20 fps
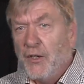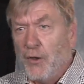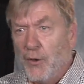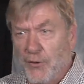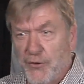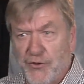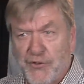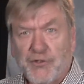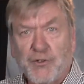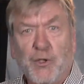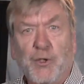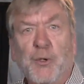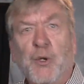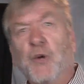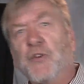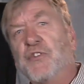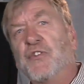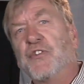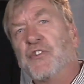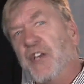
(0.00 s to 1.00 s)

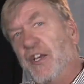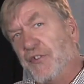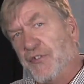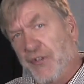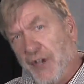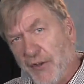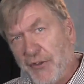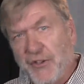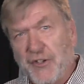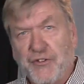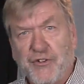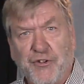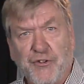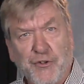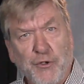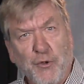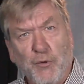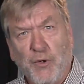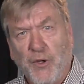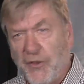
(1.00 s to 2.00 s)
Otosclerosis has nothing to
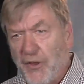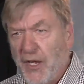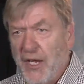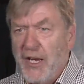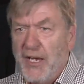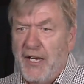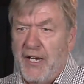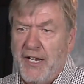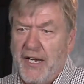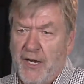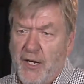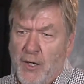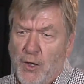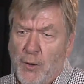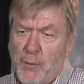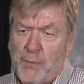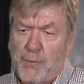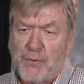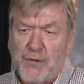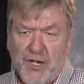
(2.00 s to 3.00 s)
do with
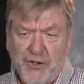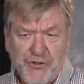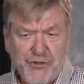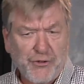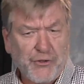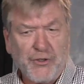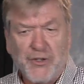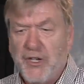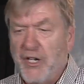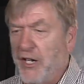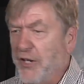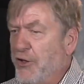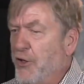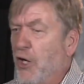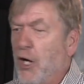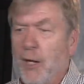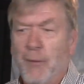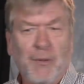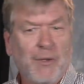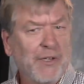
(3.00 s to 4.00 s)
air pressure
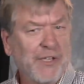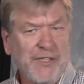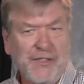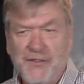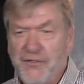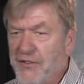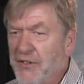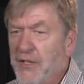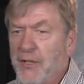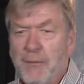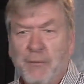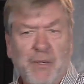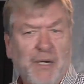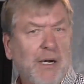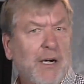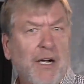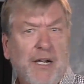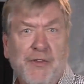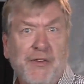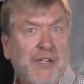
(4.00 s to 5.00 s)
anomalies
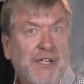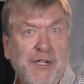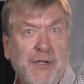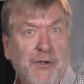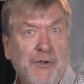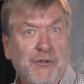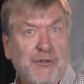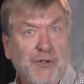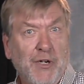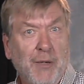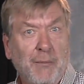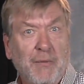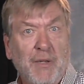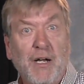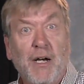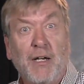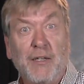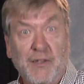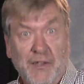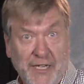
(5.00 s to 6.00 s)
behind the eardrum
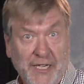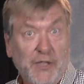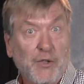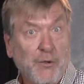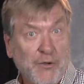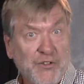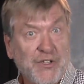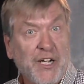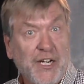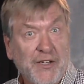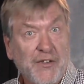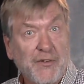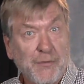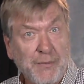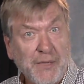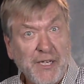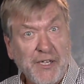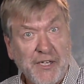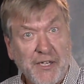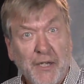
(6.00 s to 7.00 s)
like otitis
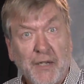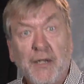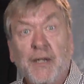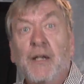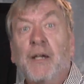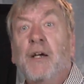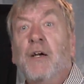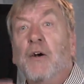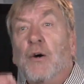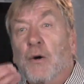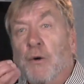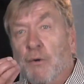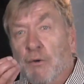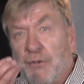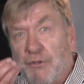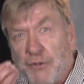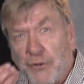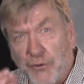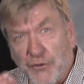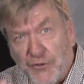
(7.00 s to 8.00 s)
media,
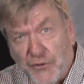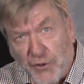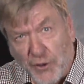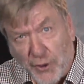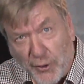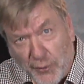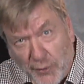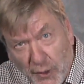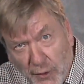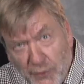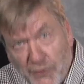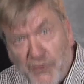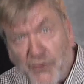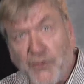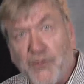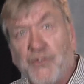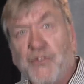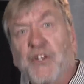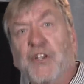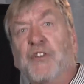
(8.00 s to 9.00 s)

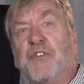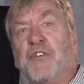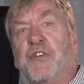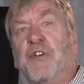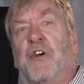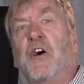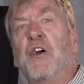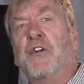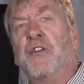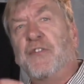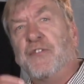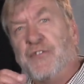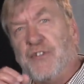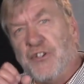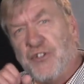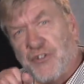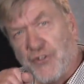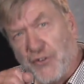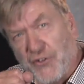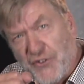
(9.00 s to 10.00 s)
otosclerosis is an
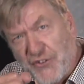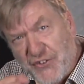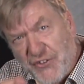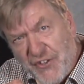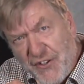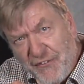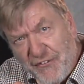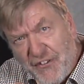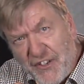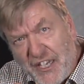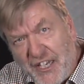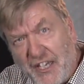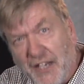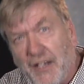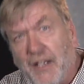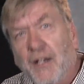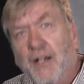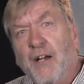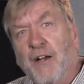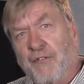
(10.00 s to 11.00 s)
artificial
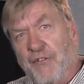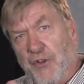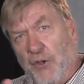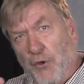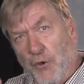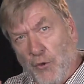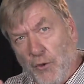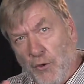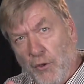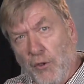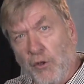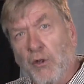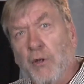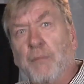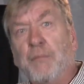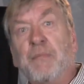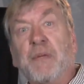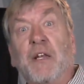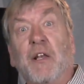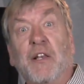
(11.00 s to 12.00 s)
stiffening of the whole
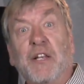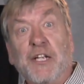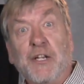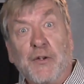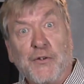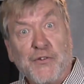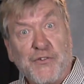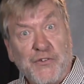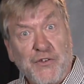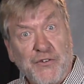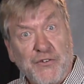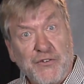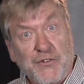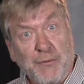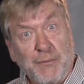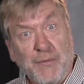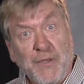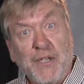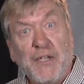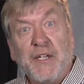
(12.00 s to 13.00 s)
middle ear
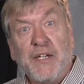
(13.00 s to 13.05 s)
system.